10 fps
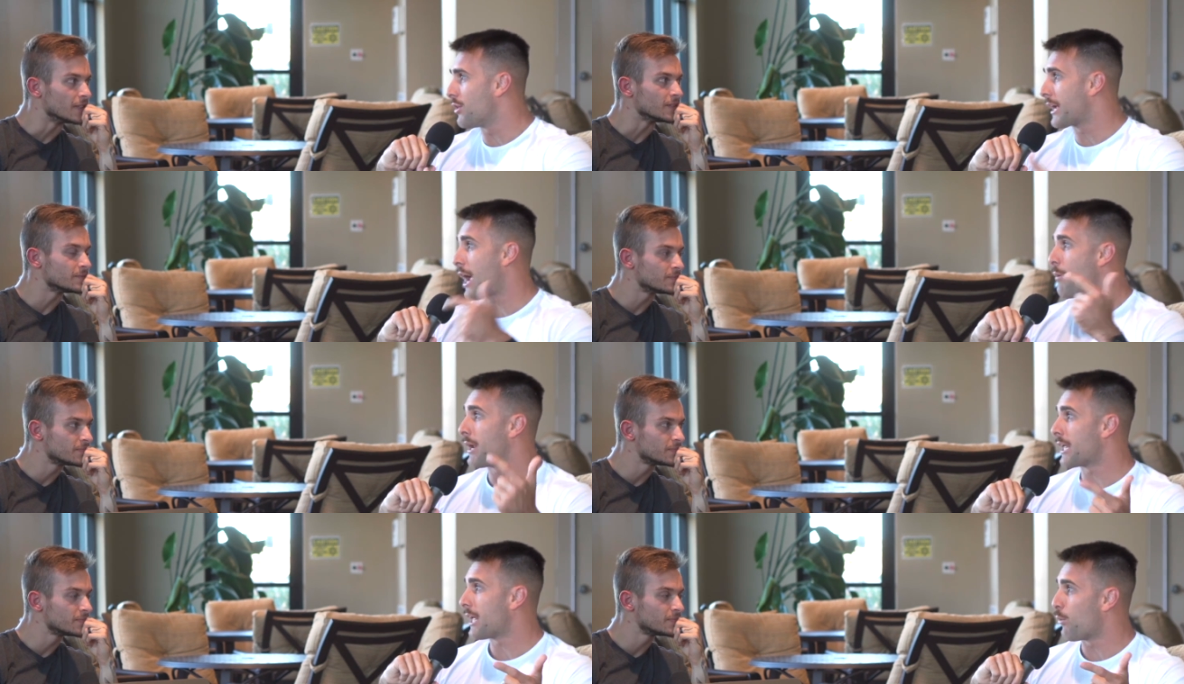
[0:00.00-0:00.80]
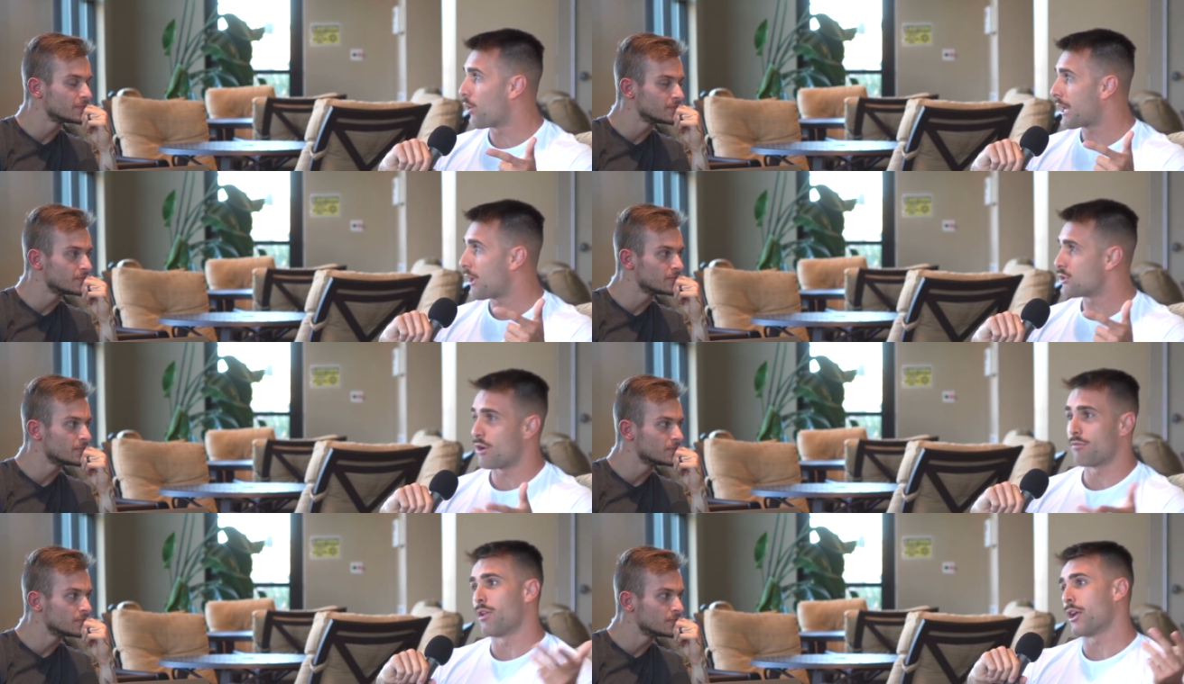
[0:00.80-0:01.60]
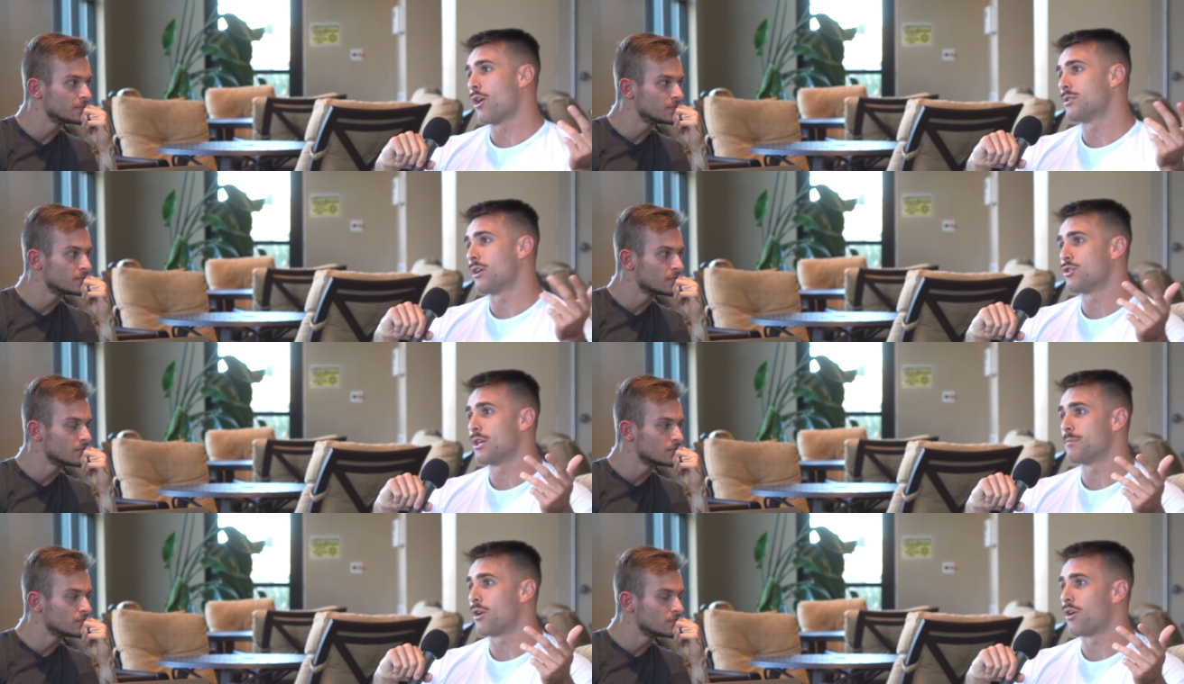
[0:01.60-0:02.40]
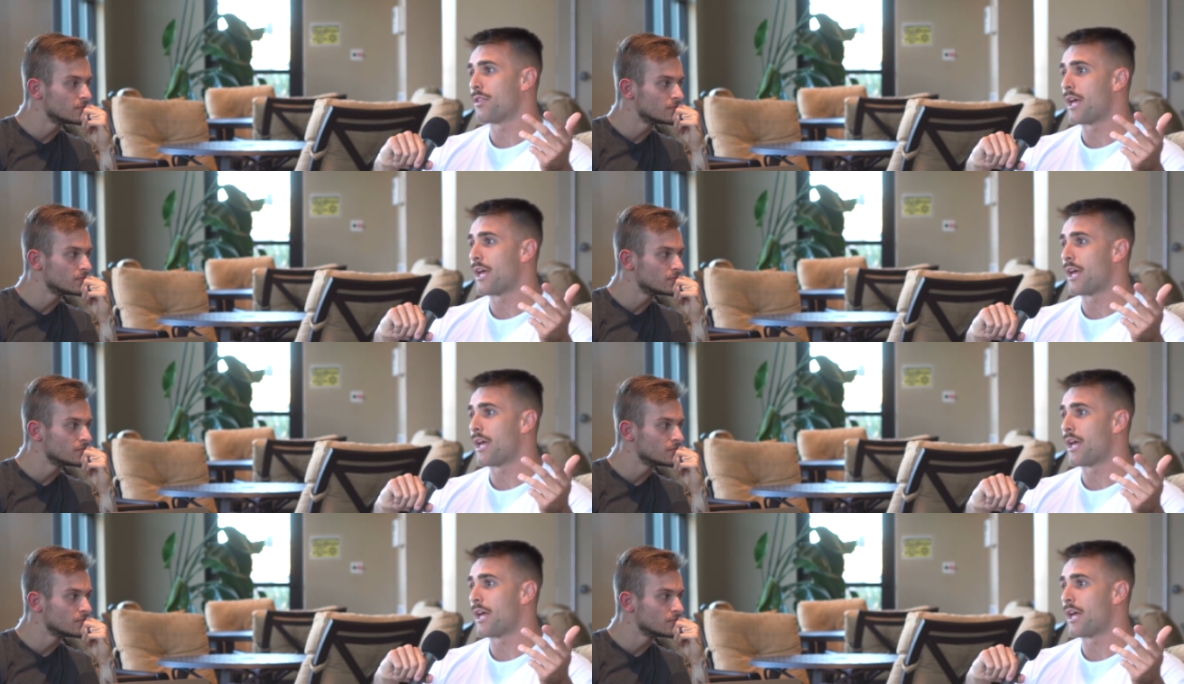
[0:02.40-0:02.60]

Speaker 1: Yeah. Like, how am I gonna get workouts? Or like, hotel gyms aren't